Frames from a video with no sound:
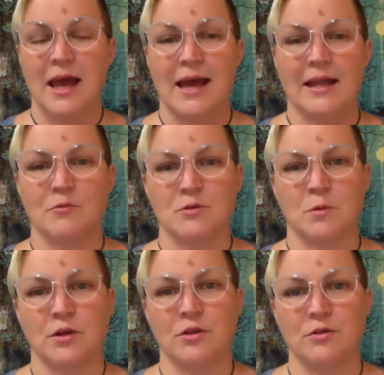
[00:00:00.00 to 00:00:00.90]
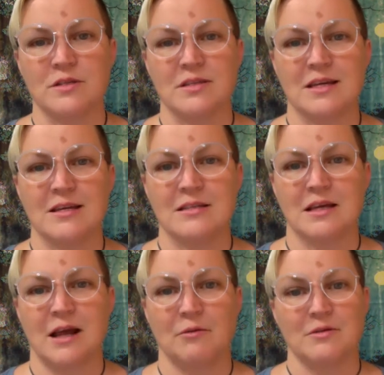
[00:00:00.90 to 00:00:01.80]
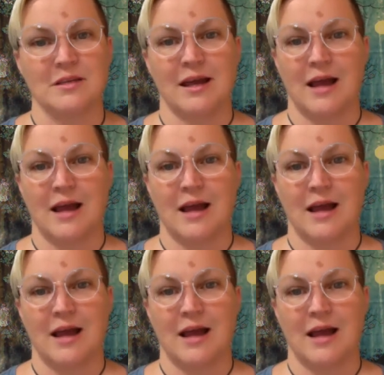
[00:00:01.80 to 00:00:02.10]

And it was one of those things that I was like,